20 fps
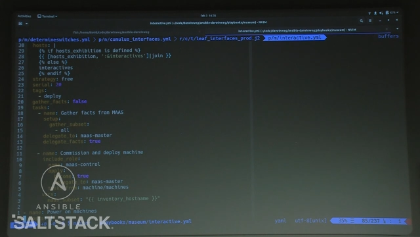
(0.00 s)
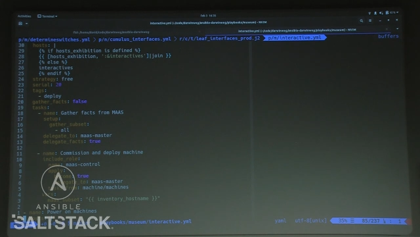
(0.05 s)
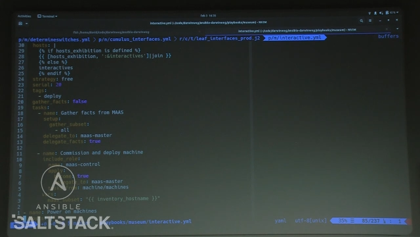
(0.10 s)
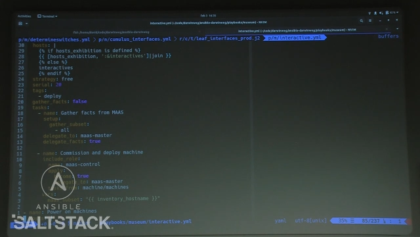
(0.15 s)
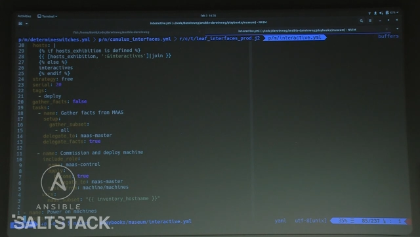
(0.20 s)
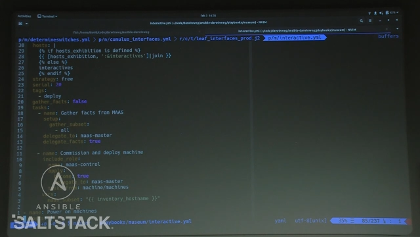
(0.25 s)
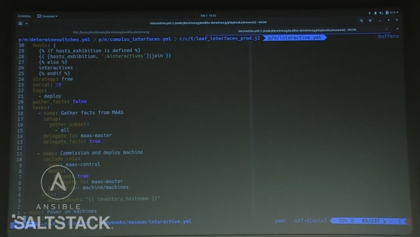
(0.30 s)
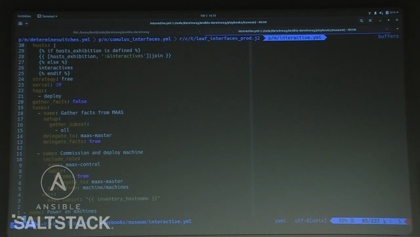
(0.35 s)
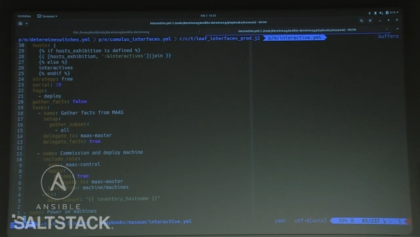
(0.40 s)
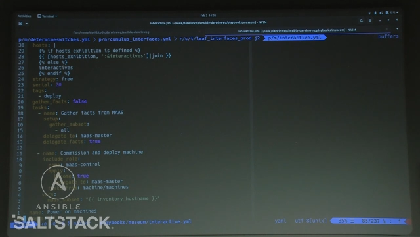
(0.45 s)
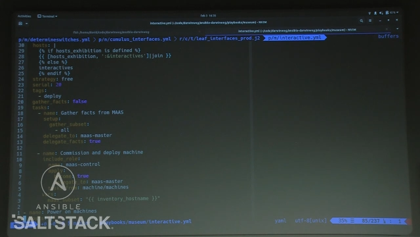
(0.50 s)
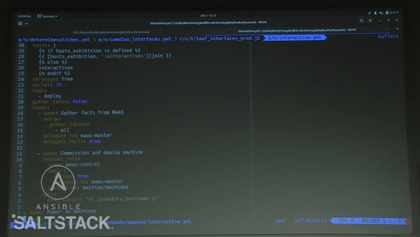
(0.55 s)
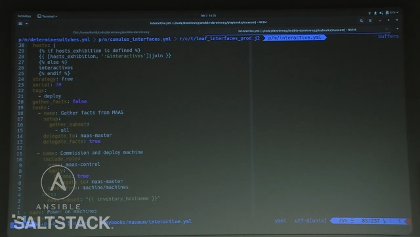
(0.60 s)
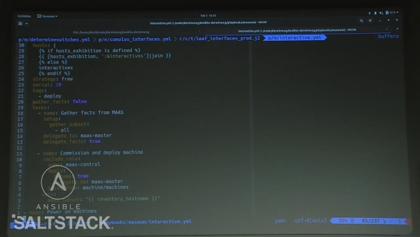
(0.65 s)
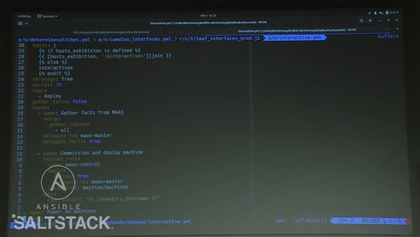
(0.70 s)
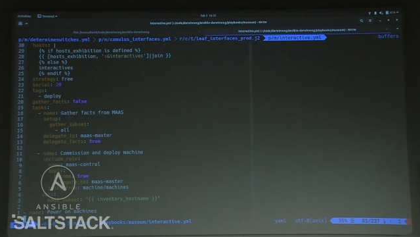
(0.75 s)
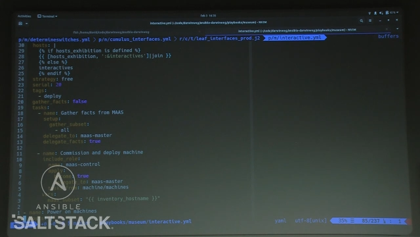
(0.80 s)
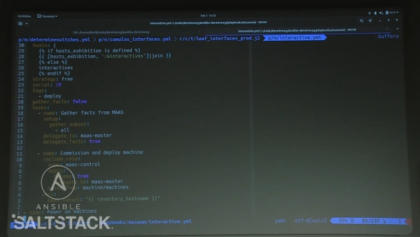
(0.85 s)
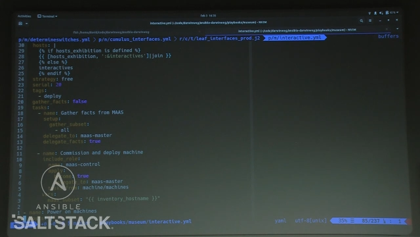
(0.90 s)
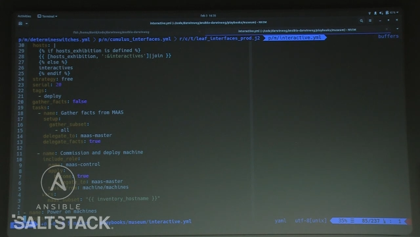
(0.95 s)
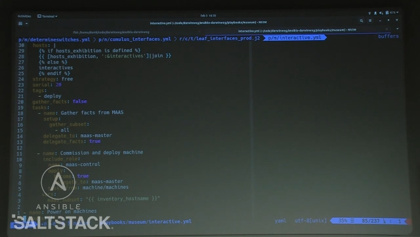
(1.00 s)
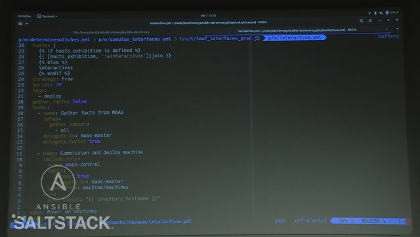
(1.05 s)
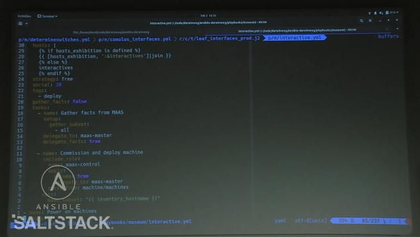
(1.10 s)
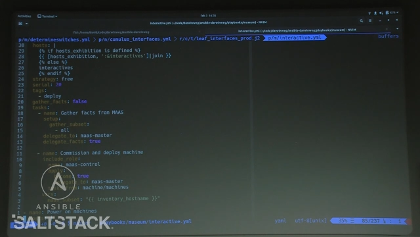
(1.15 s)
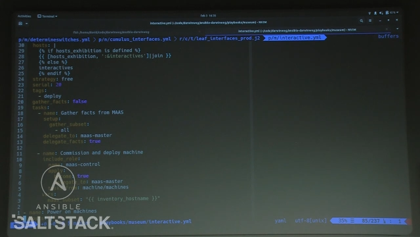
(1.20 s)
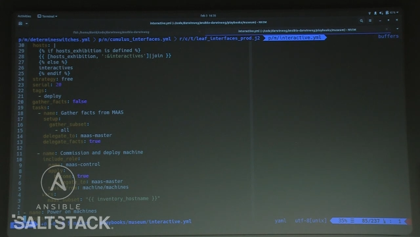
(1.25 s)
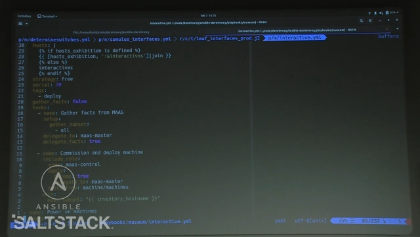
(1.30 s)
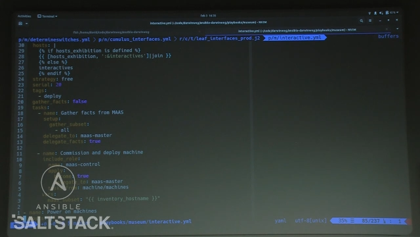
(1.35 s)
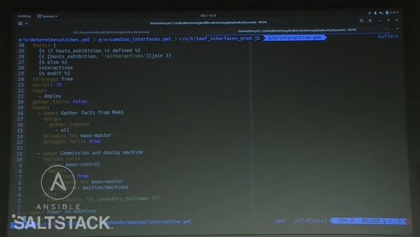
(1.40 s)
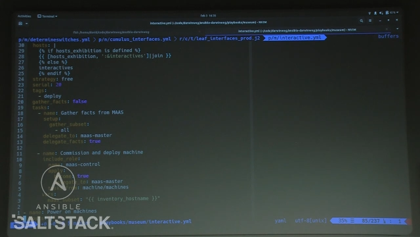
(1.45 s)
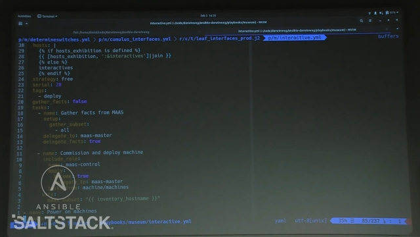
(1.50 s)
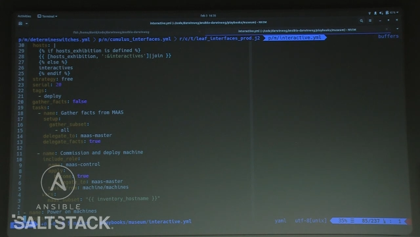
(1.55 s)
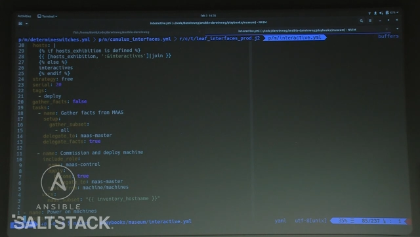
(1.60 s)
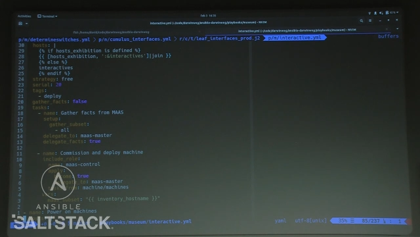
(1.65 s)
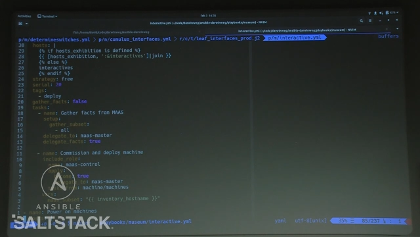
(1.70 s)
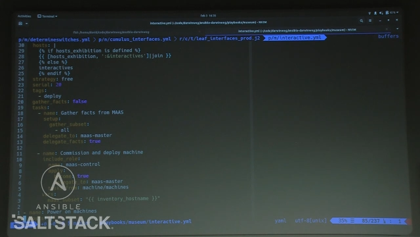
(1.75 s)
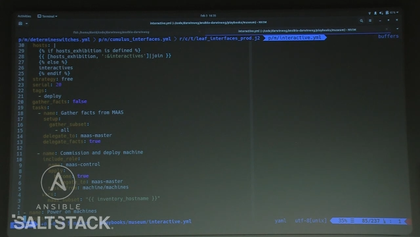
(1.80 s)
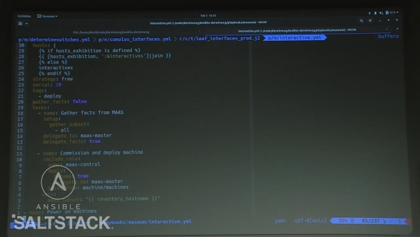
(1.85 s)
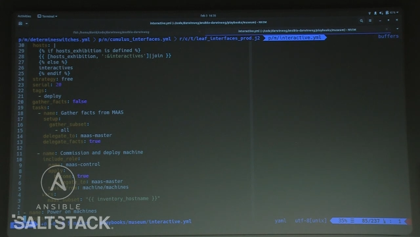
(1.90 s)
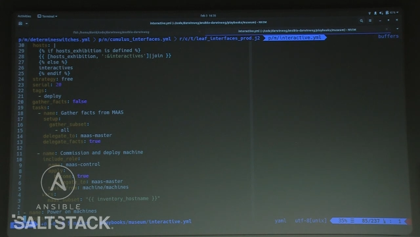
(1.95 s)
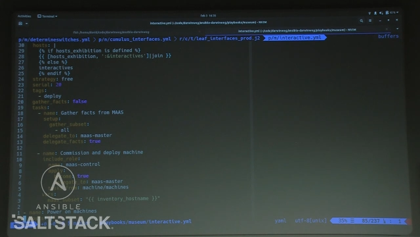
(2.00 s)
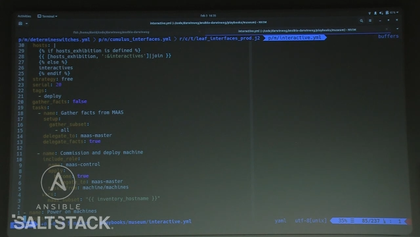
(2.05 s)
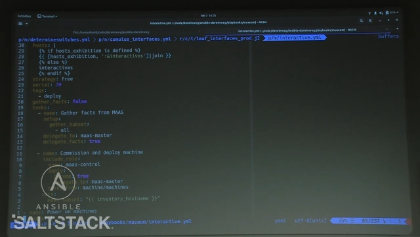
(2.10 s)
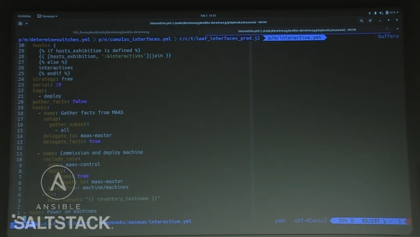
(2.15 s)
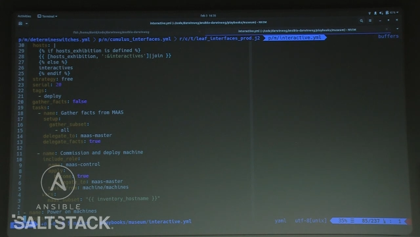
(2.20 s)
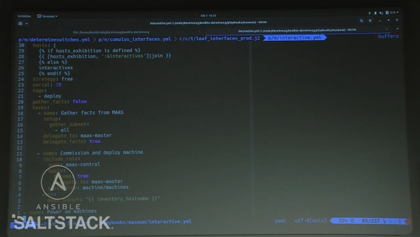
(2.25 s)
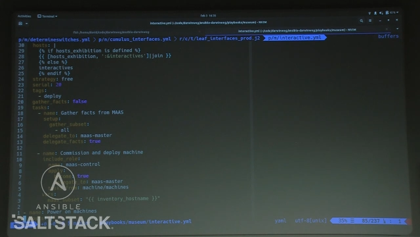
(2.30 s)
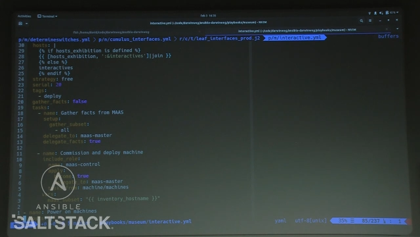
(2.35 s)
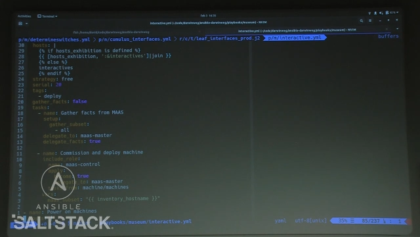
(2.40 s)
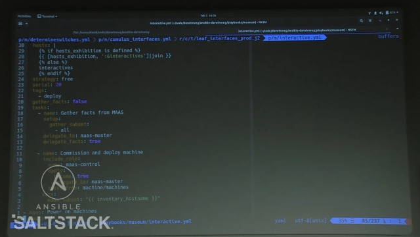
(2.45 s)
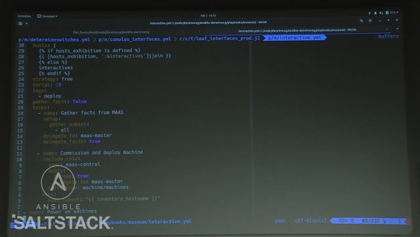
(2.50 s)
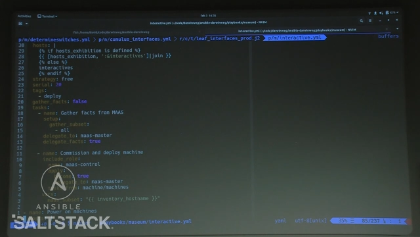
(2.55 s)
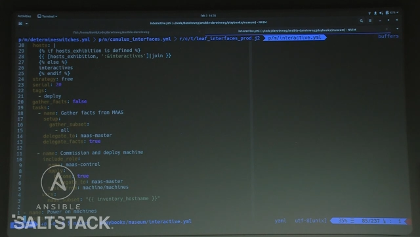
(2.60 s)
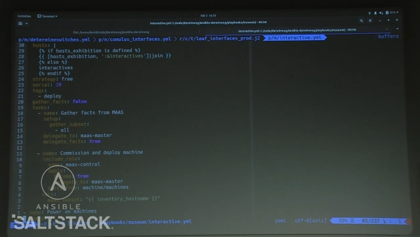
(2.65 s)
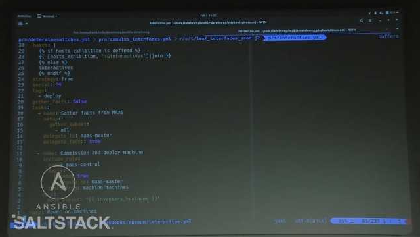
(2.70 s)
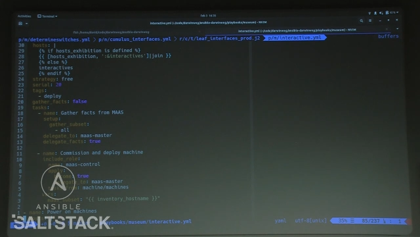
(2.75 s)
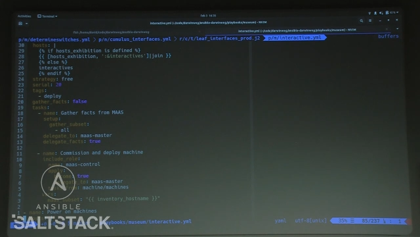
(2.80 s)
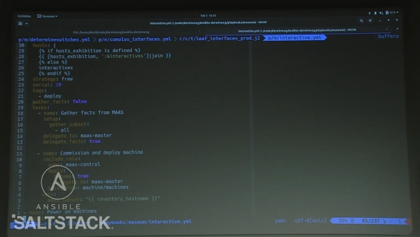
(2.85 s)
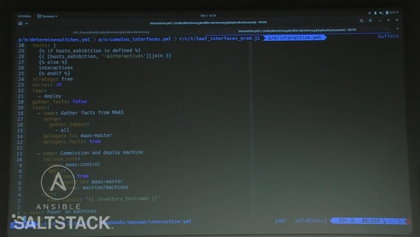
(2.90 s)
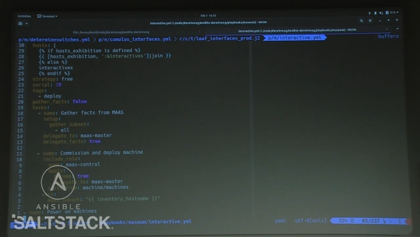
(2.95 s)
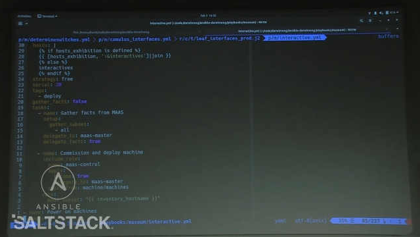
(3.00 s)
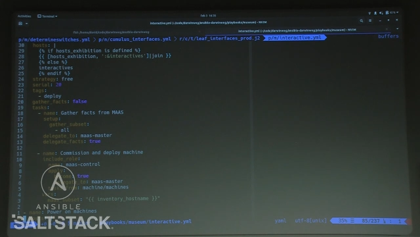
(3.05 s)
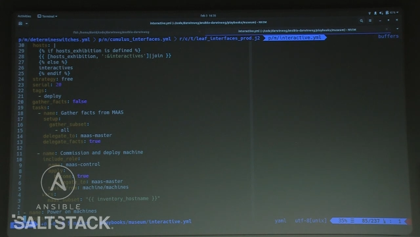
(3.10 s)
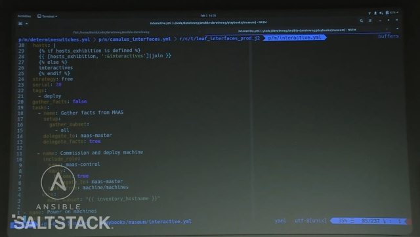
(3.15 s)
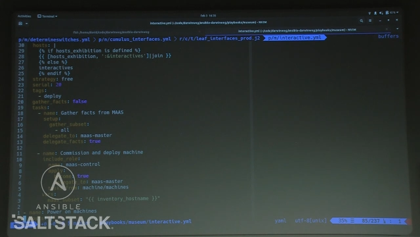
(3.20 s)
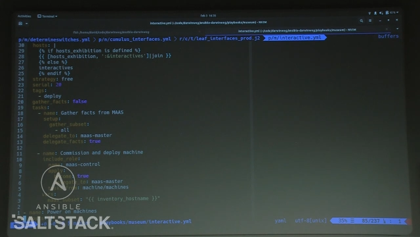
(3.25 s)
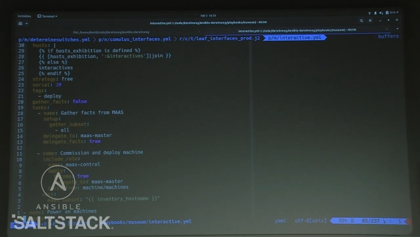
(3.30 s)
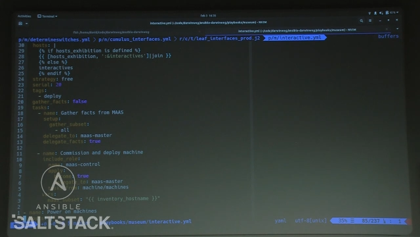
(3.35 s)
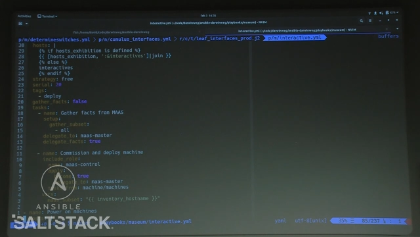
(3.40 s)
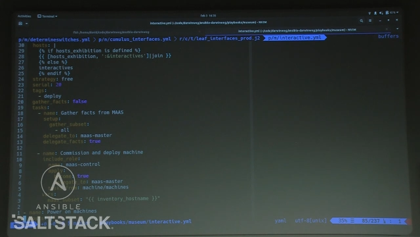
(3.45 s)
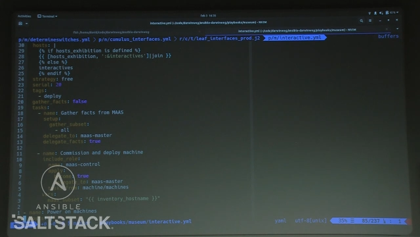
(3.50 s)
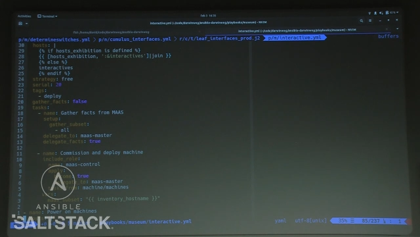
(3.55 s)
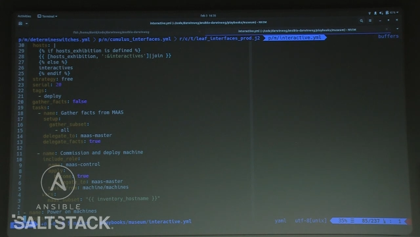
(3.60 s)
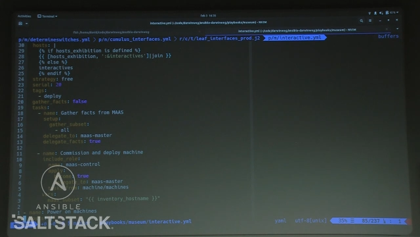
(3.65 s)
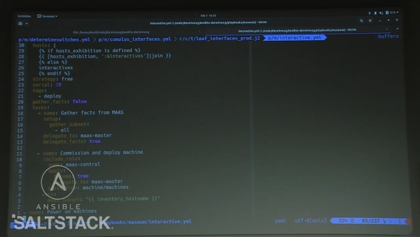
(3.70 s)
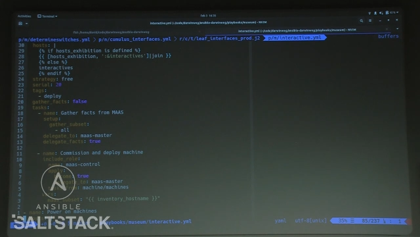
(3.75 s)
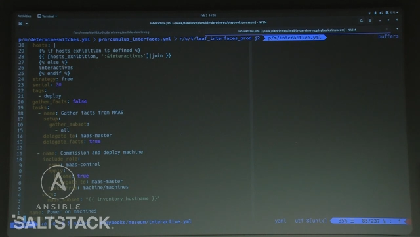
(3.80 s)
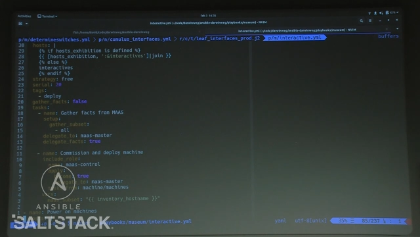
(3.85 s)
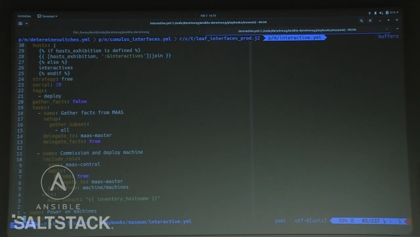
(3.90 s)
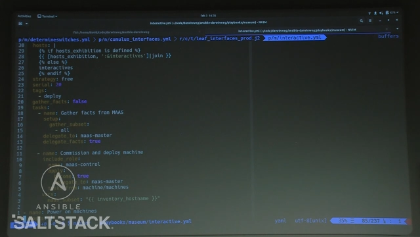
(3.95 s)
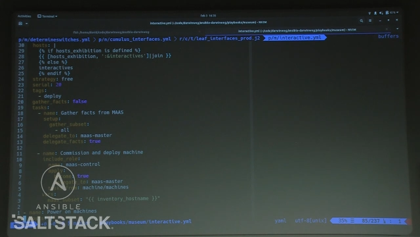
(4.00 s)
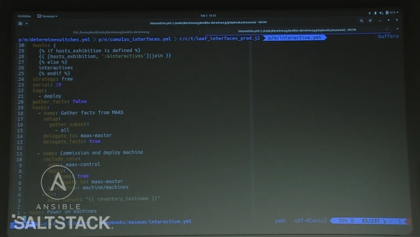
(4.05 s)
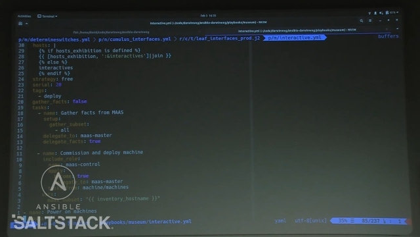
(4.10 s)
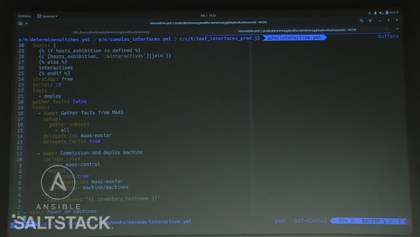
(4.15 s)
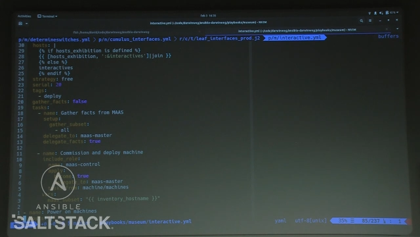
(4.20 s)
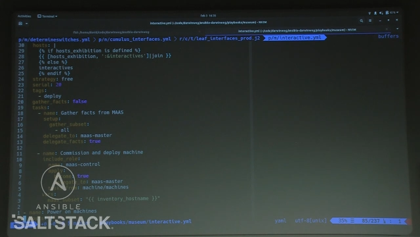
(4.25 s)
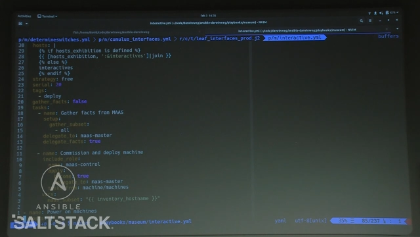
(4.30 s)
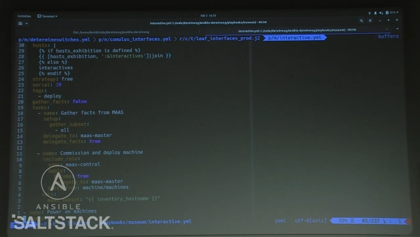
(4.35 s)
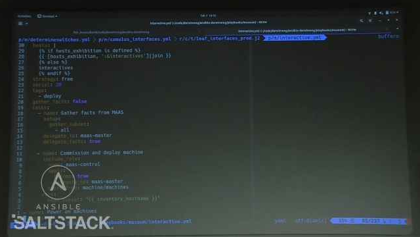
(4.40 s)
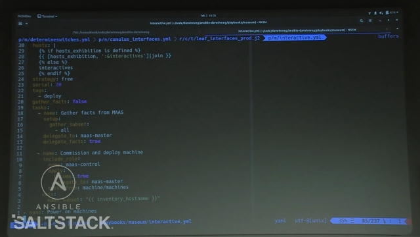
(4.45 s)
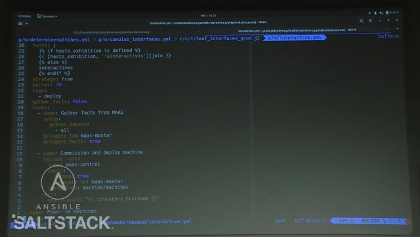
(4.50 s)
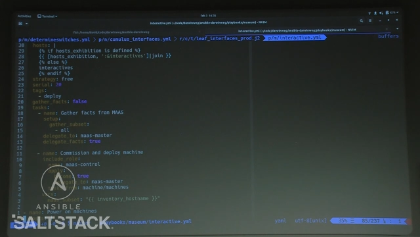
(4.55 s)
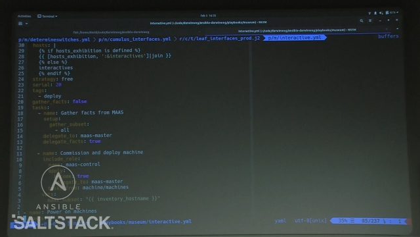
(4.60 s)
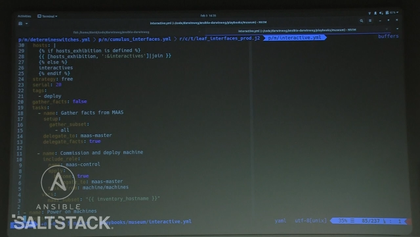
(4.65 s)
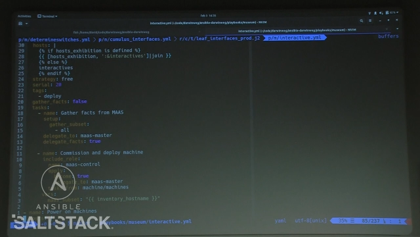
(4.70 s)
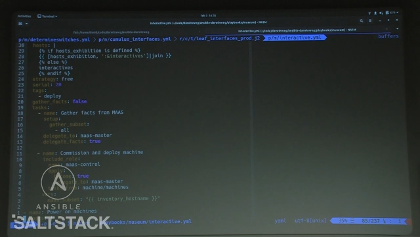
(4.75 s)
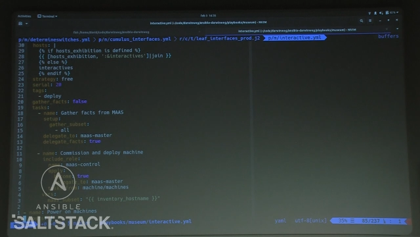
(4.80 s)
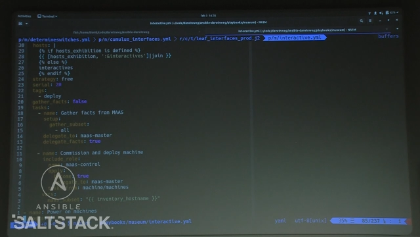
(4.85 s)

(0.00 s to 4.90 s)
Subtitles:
(no speaker visible)